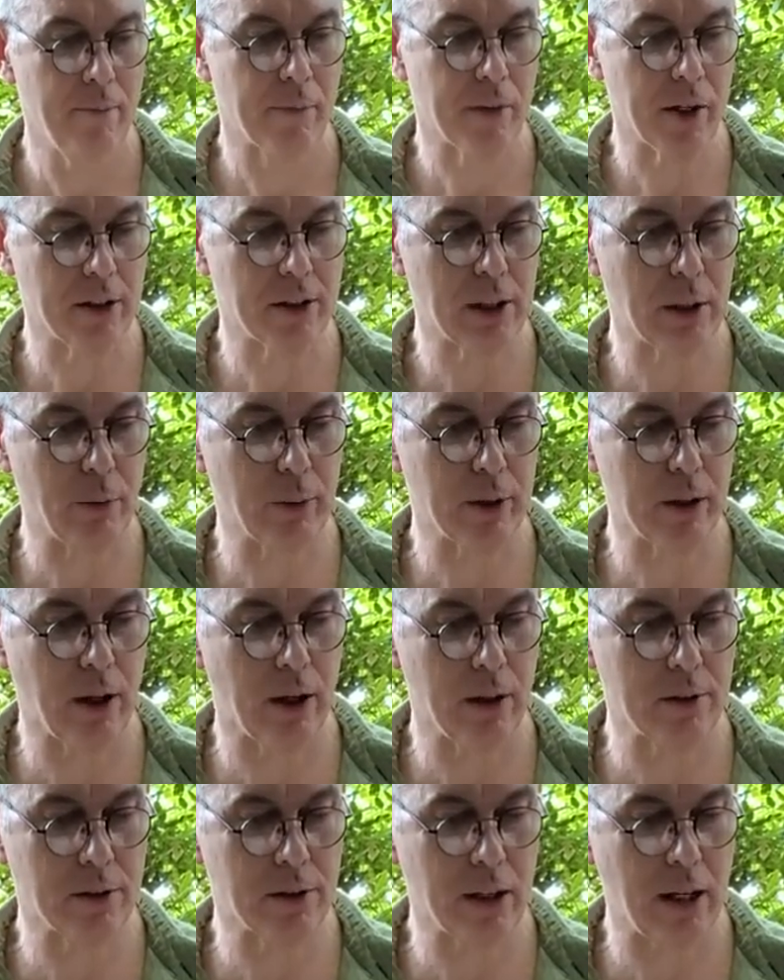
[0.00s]
Thus he
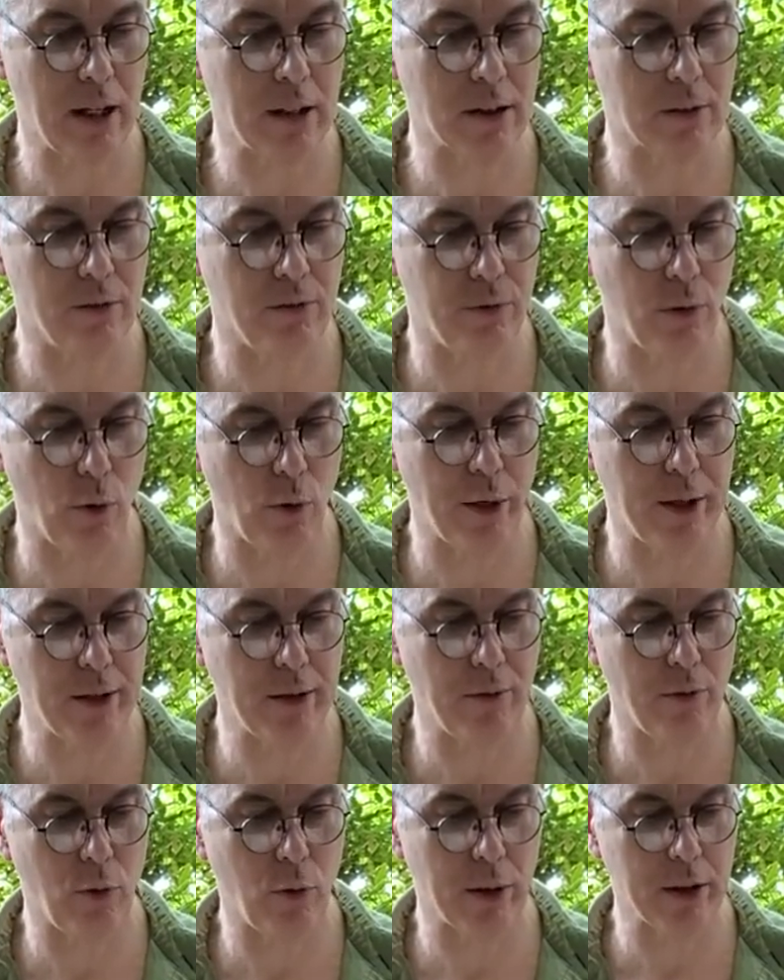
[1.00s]
regards it as void
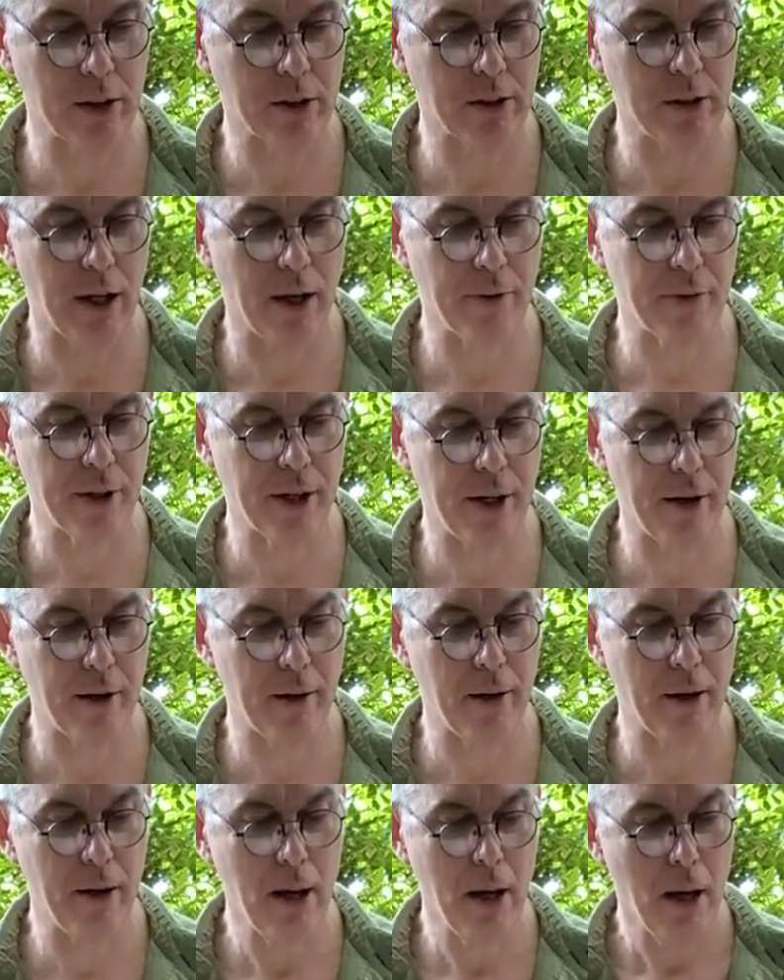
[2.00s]
of what is not
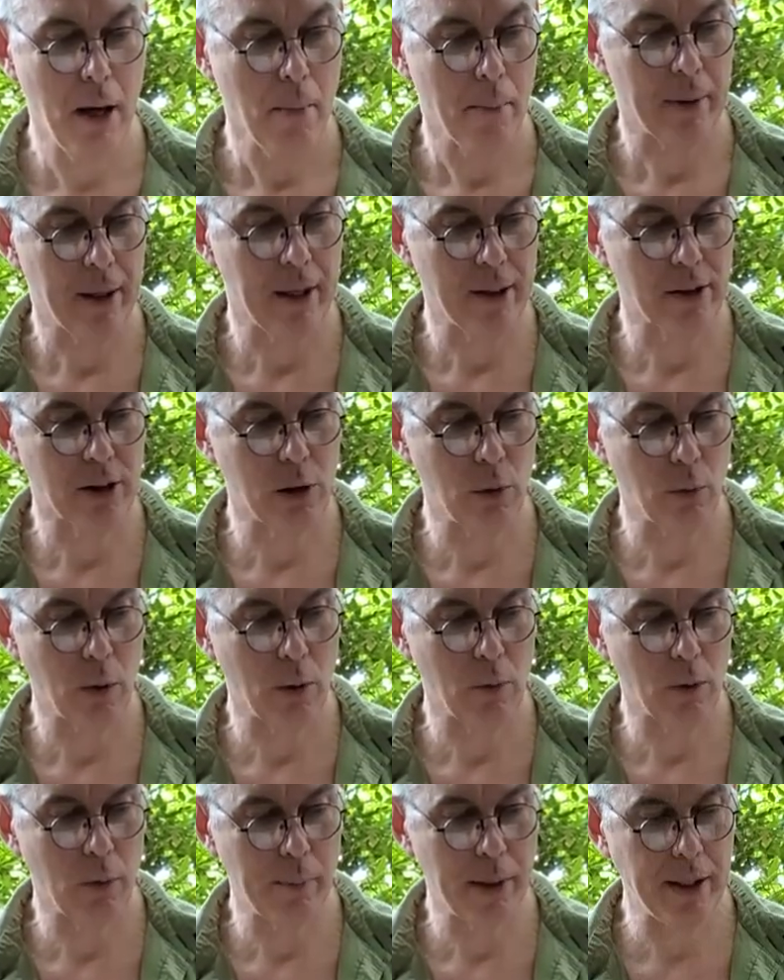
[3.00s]
there, but as to
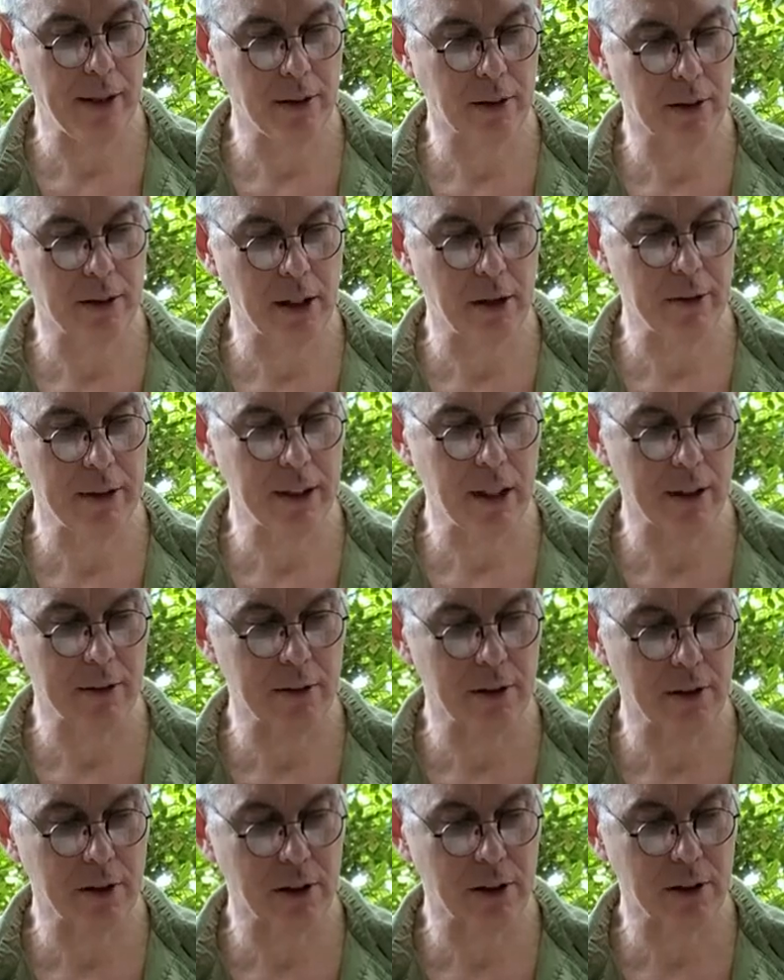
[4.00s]
what remains there, he
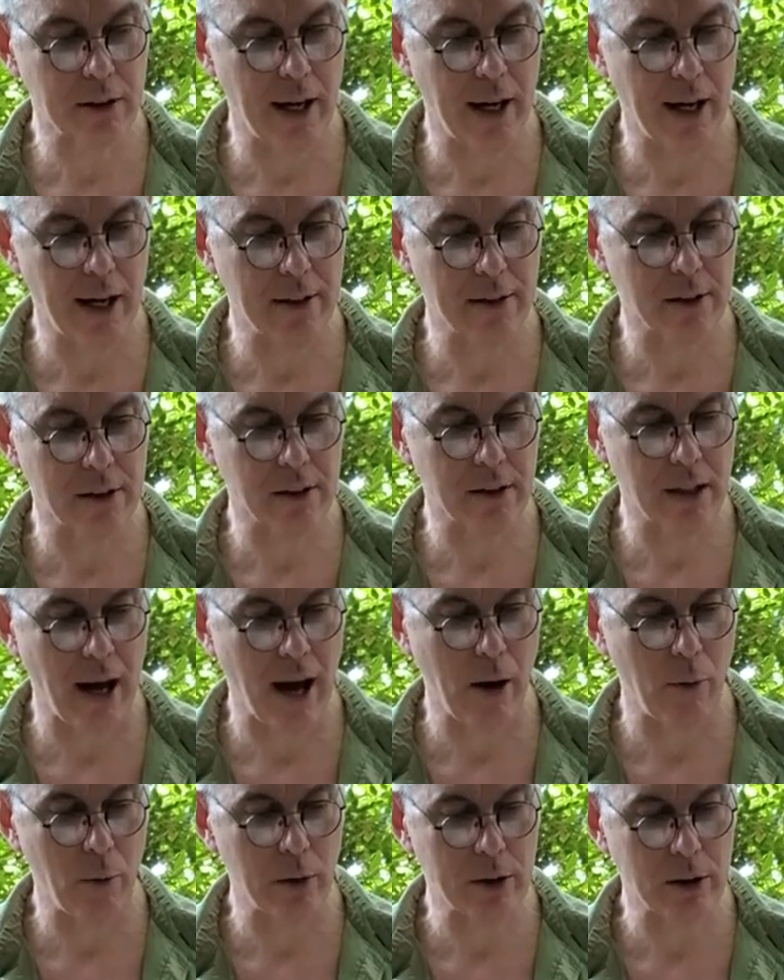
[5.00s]
understands
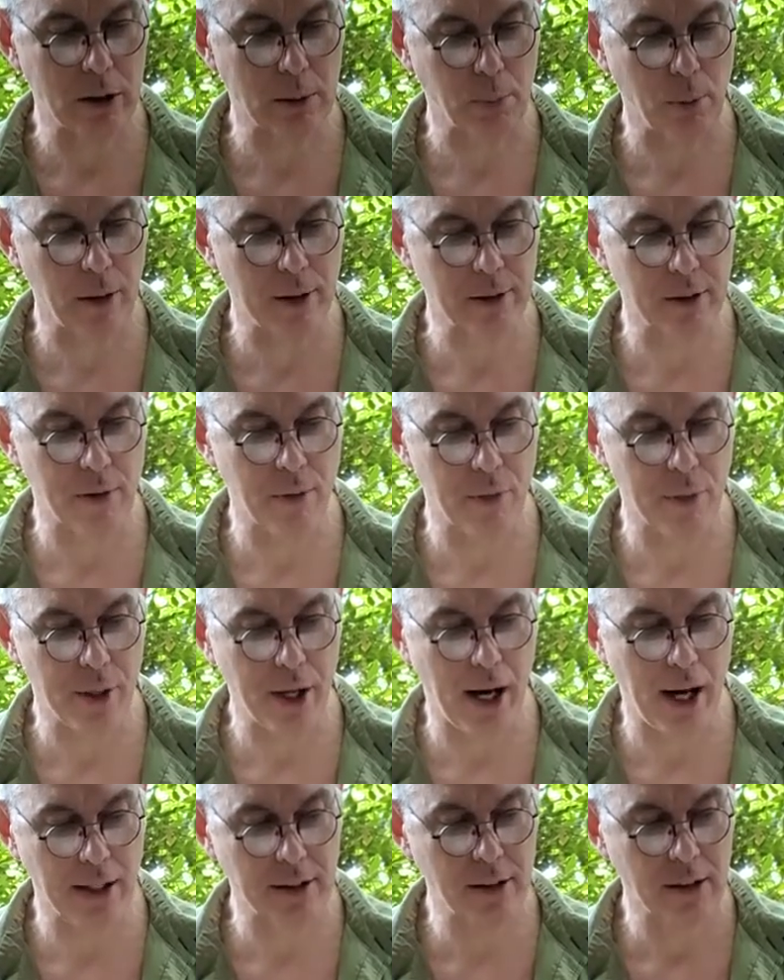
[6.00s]
that which is present
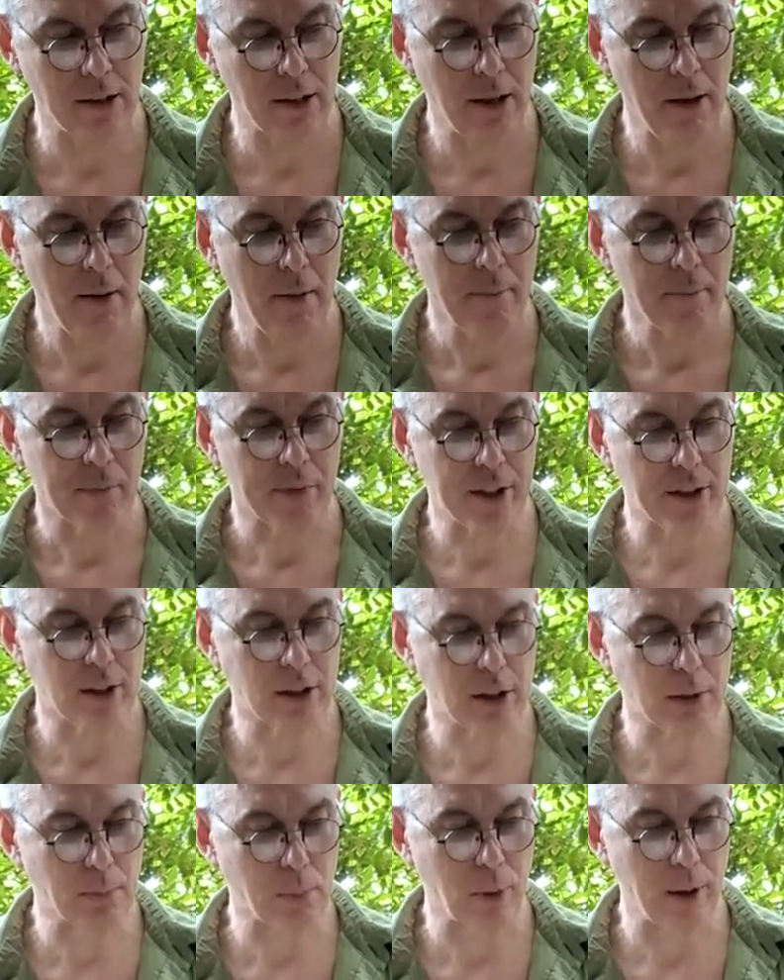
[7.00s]
thus. This
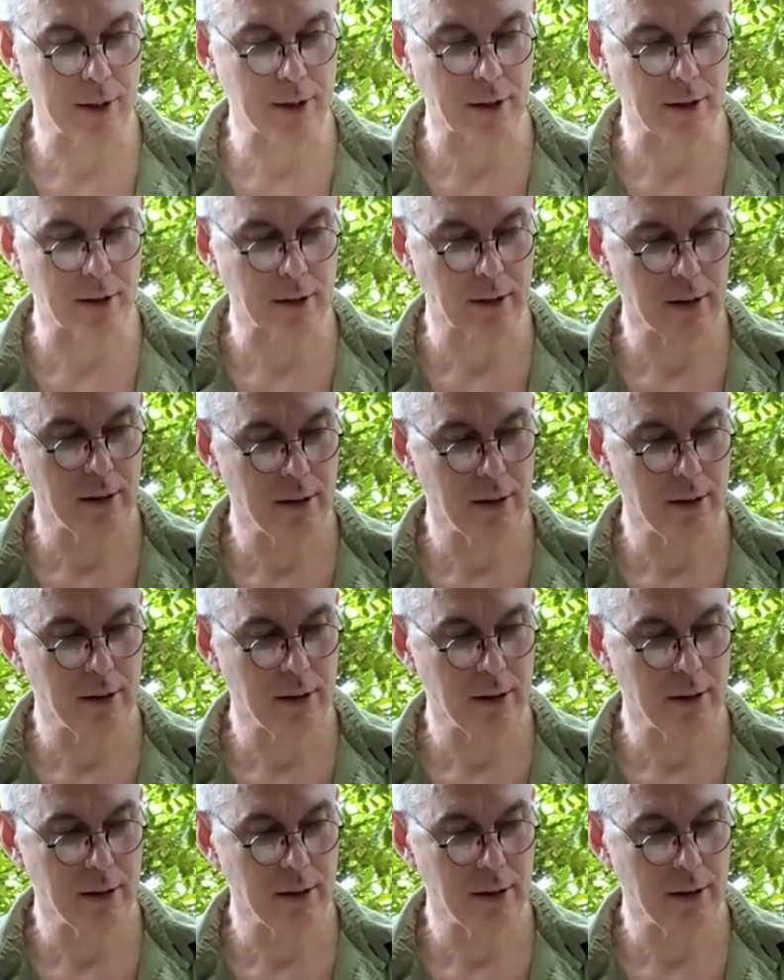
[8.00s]
is present.